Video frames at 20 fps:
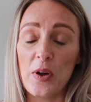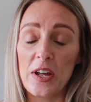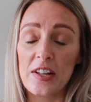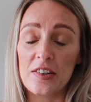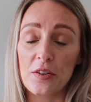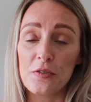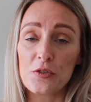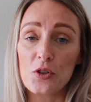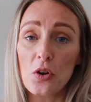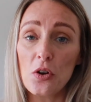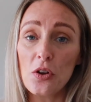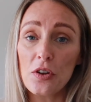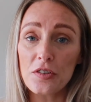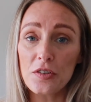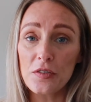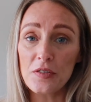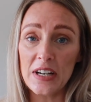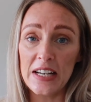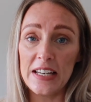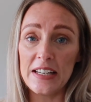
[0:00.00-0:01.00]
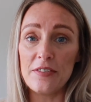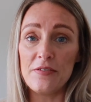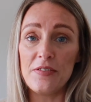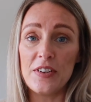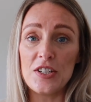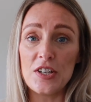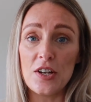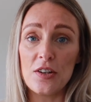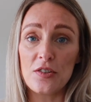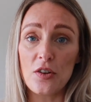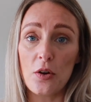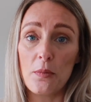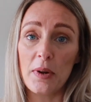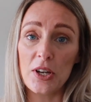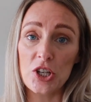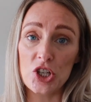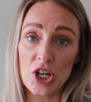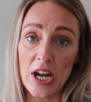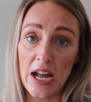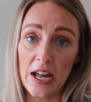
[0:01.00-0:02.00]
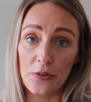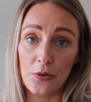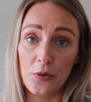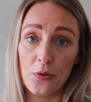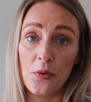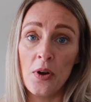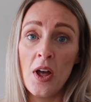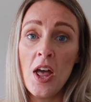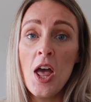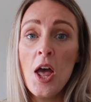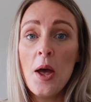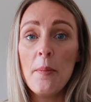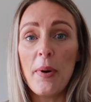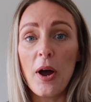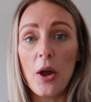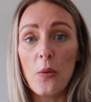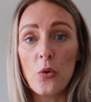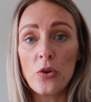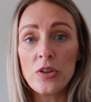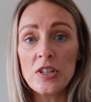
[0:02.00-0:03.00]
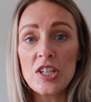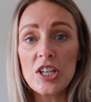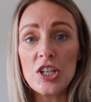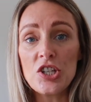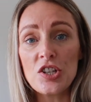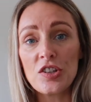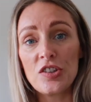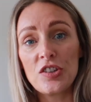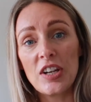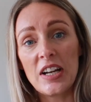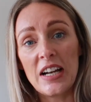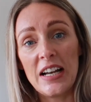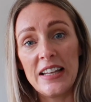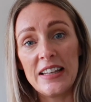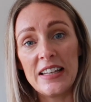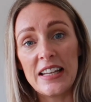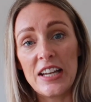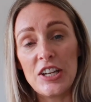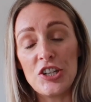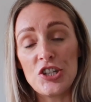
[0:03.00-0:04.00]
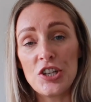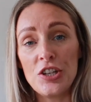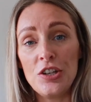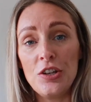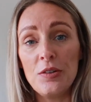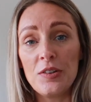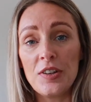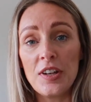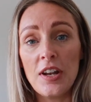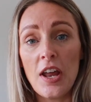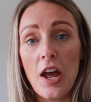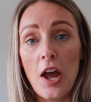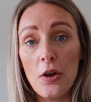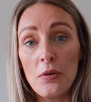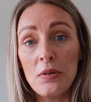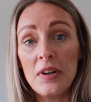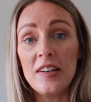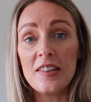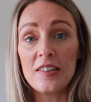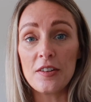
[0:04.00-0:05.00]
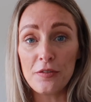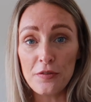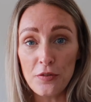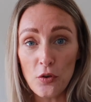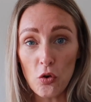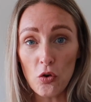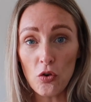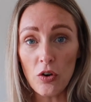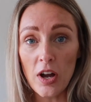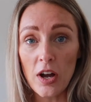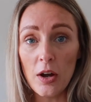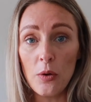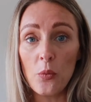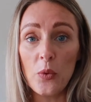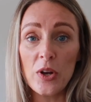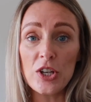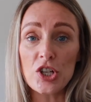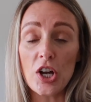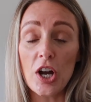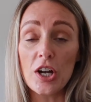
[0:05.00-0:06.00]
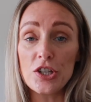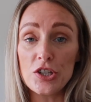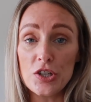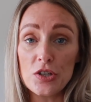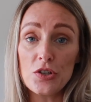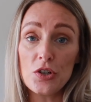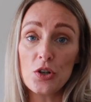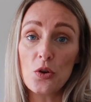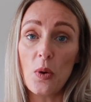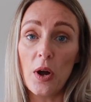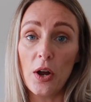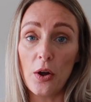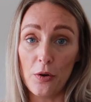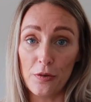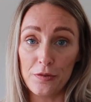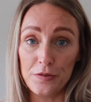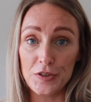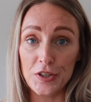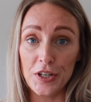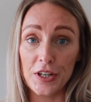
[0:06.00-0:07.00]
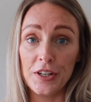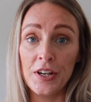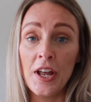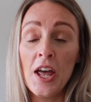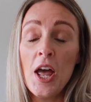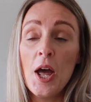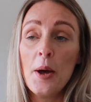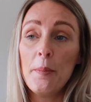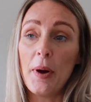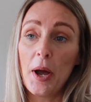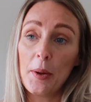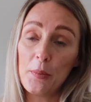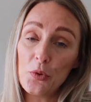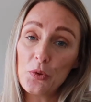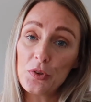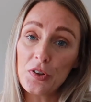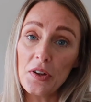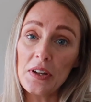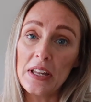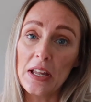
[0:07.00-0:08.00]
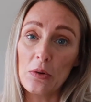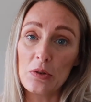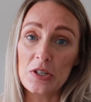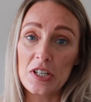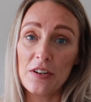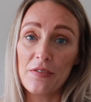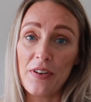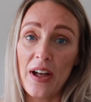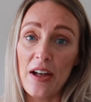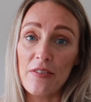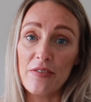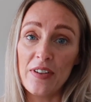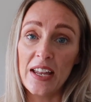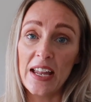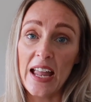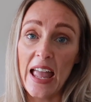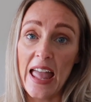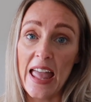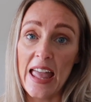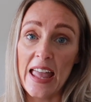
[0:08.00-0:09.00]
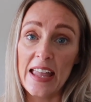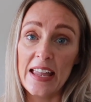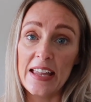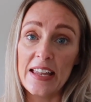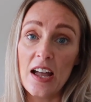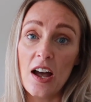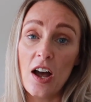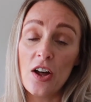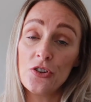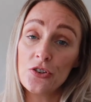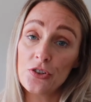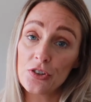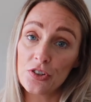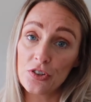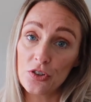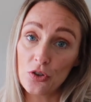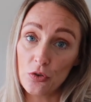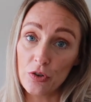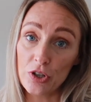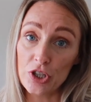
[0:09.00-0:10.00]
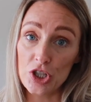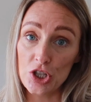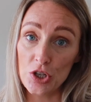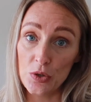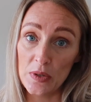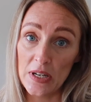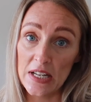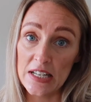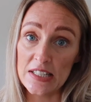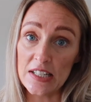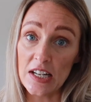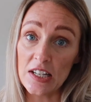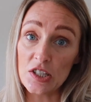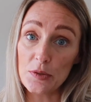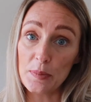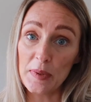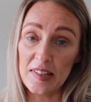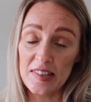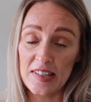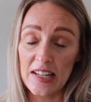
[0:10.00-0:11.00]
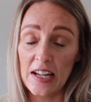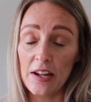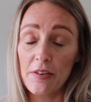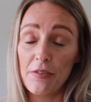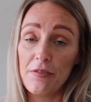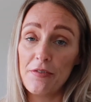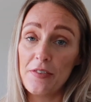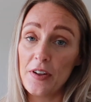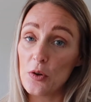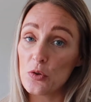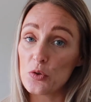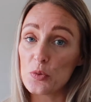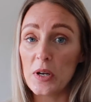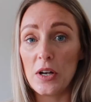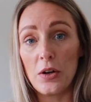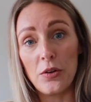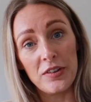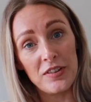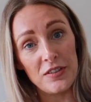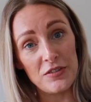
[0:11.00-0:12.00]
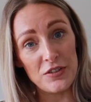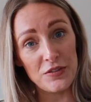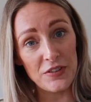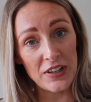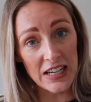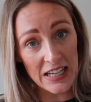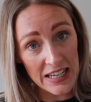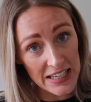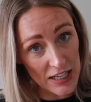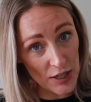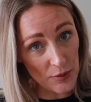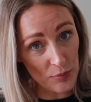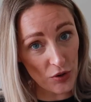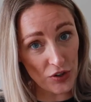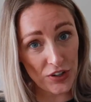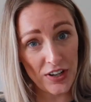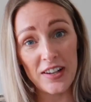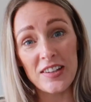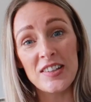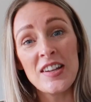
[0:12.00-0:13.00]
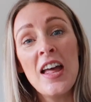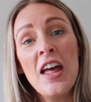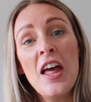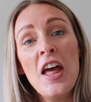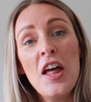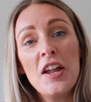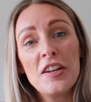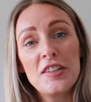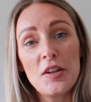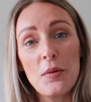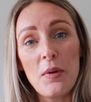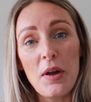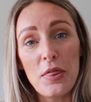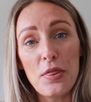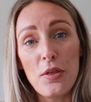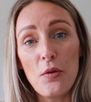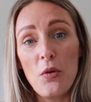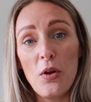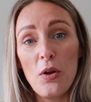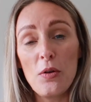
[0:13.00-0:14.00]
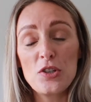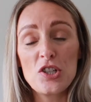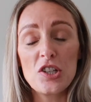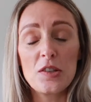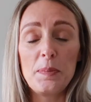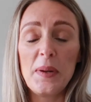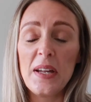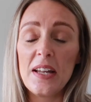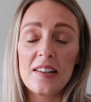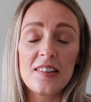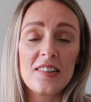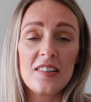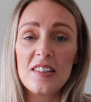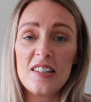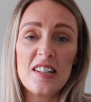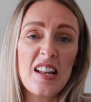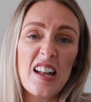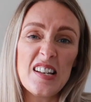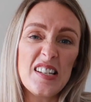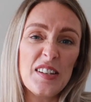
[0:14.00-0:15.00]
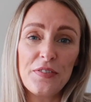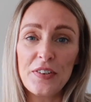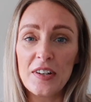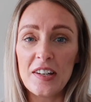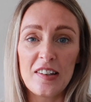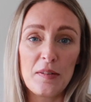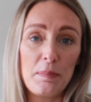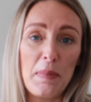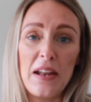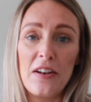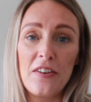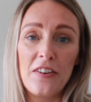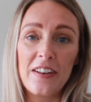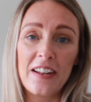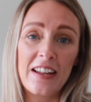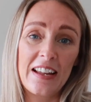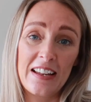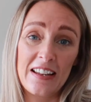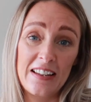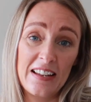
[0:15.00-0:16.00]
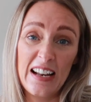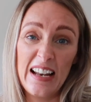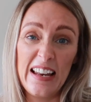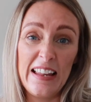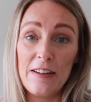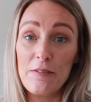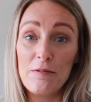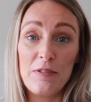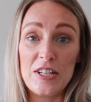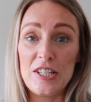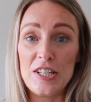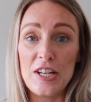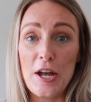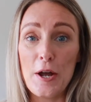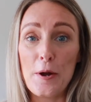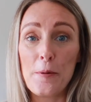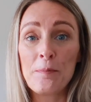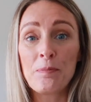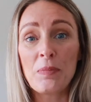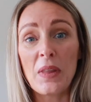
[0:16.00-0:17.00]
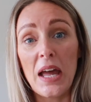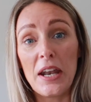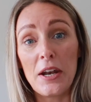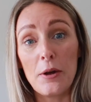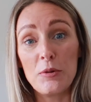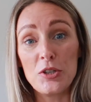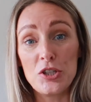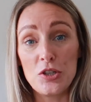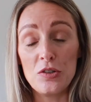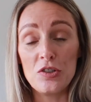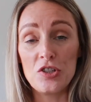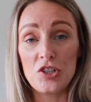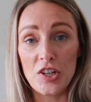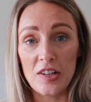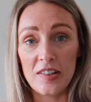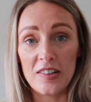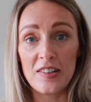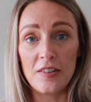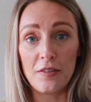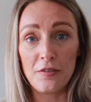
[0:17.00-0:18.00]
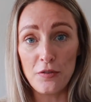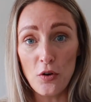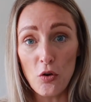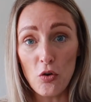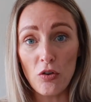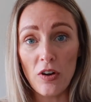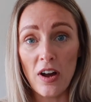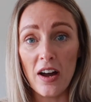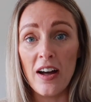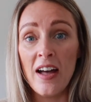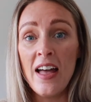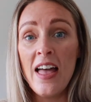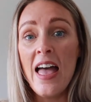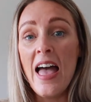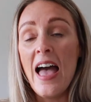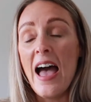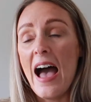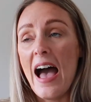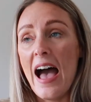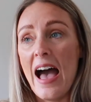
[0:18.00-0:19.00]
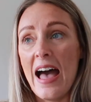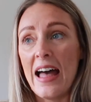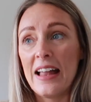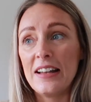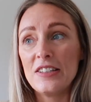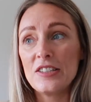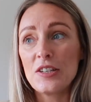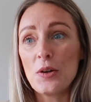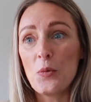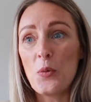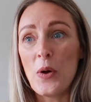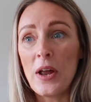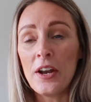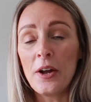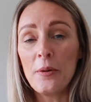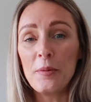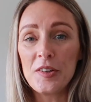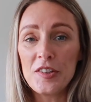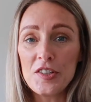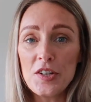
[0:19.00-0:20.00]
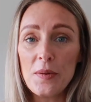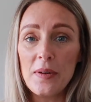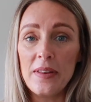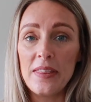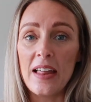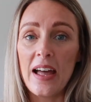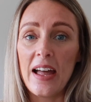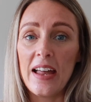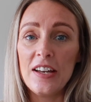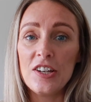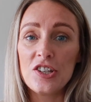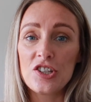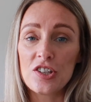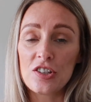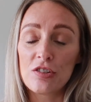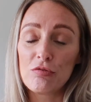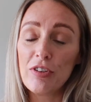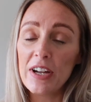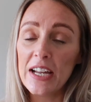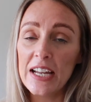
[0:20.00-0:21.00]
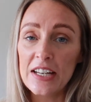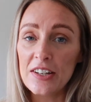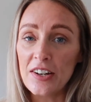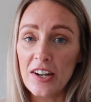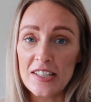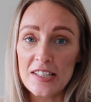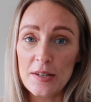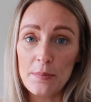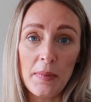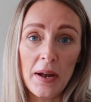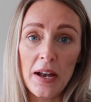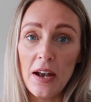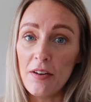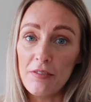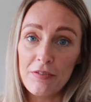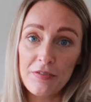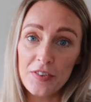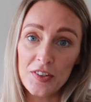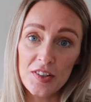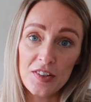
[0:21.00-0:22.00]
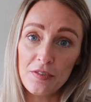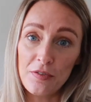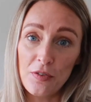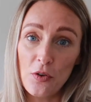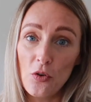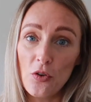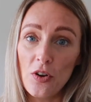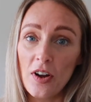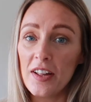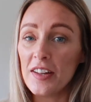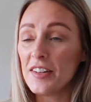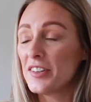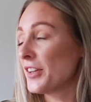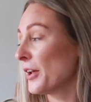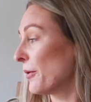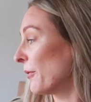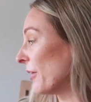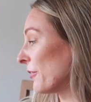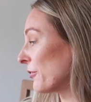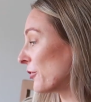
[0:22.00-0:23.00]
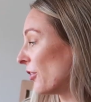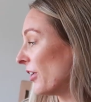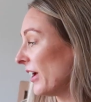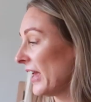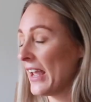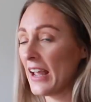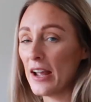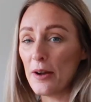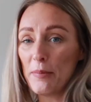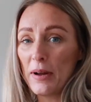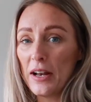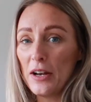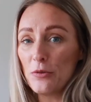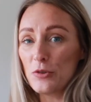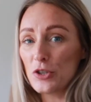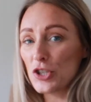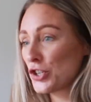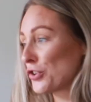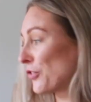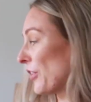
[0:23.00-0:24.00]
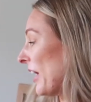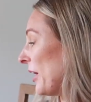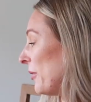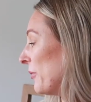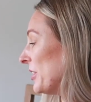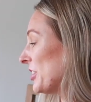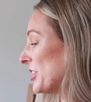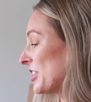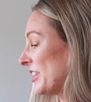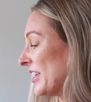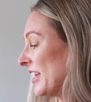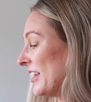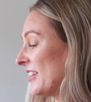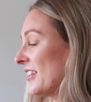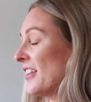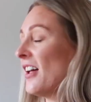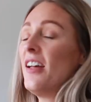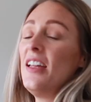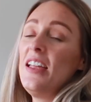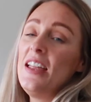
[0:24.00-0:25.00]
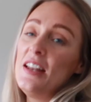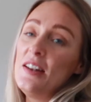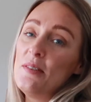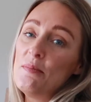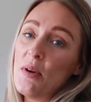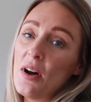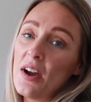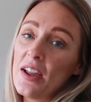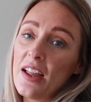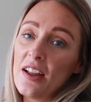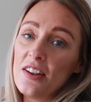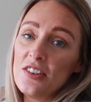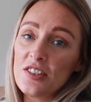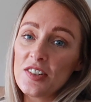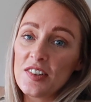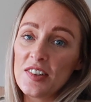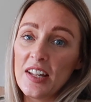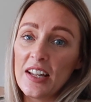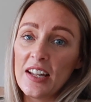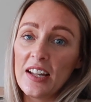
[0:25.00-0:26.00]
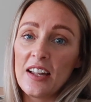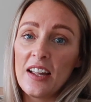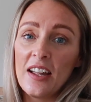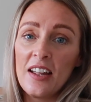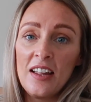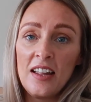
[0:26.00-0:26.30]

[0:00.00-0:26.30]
way. So I've got lots of cleaning videos on my channel, but I wanted just to clean the kitchen using only Zoflora, which I do do quite often, but I'm also guilty of having a under storage unit under my sink filled with lots of different cleaning products. So I thought it would just be a, a different spin on a clean video, and I would use just Zoflora. And when I was doing that, it's just reignited my love for Zoflora. So I've got here my little tray which sits in my under sink